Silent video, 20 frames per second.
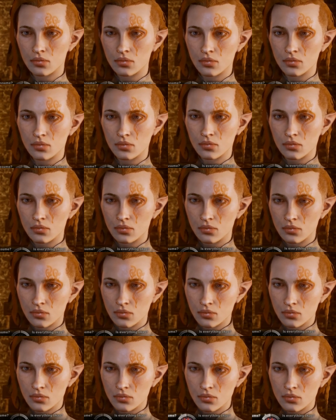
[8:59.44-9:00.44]

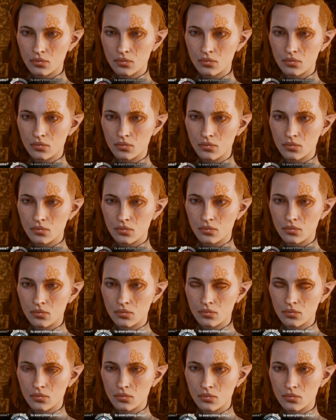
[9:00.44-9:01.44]

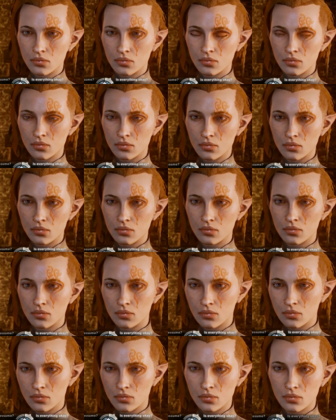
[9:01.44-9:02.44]

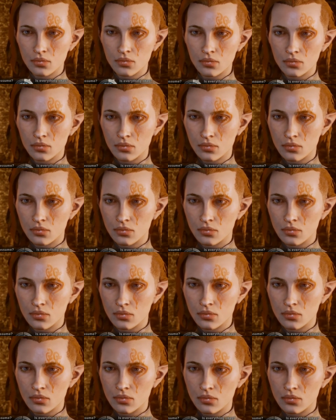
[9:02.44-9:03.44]

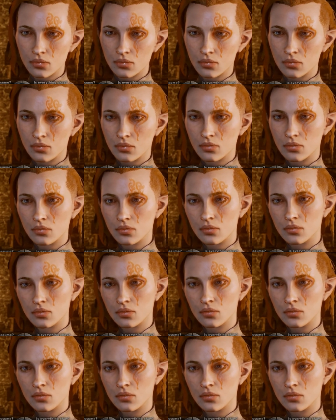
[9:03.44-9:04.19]
[no speech]